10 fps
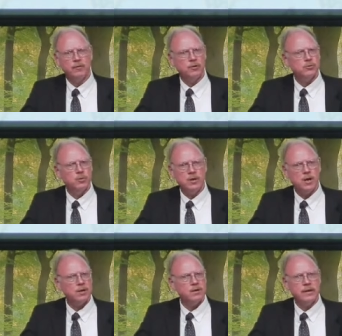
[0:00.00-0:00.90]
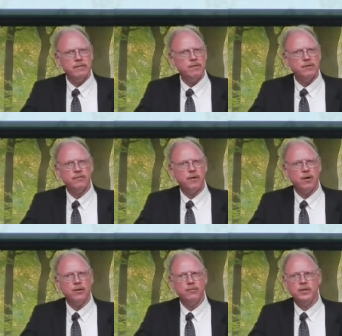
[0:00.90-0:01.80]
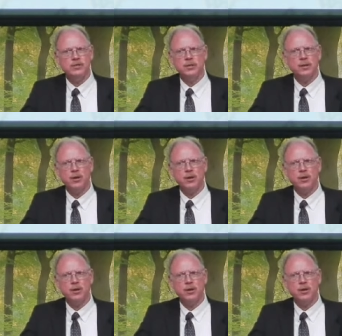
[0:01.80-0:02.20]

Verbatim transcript: Folks, we're not going to get very far in reaching the